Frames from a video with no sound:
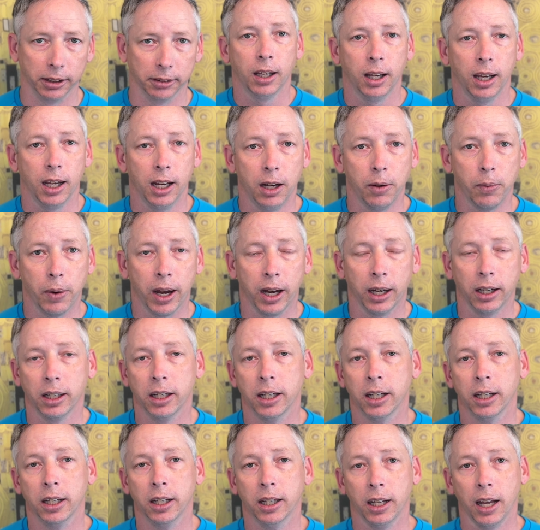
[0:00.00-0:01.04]
Anyway,
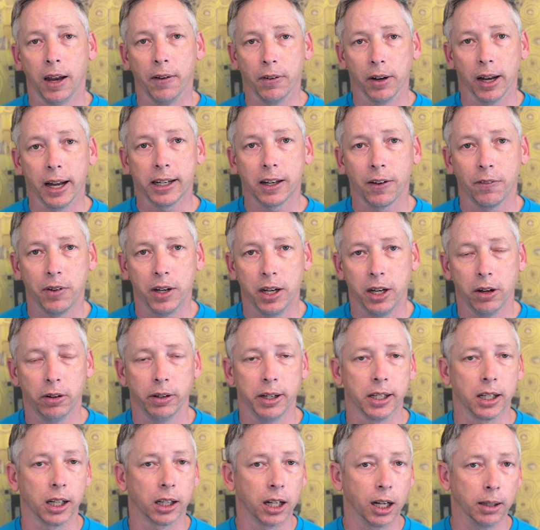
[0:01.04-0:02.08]
if you liked the video,
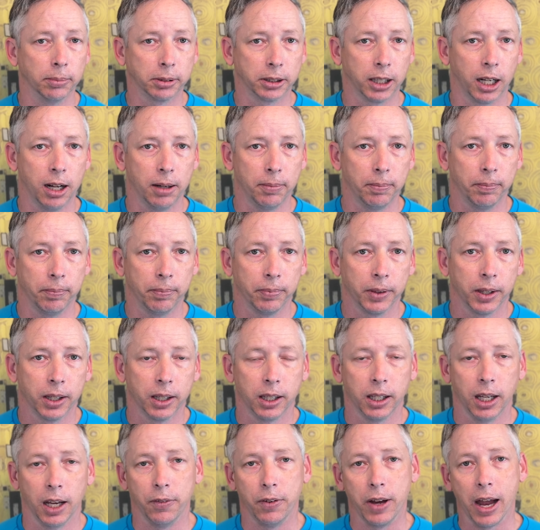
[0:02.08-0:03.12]
hit the thumbs up.
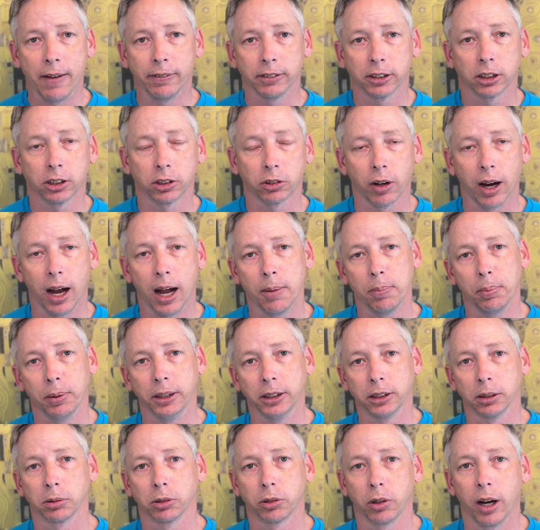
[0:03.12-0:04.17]
If you haven't subscribed, please
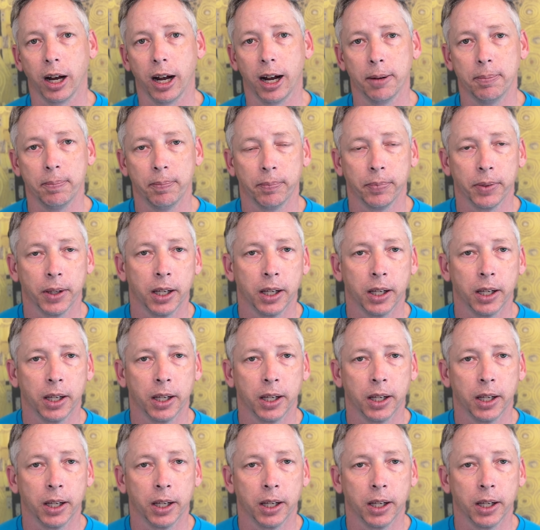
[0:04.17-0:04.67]
subscribe.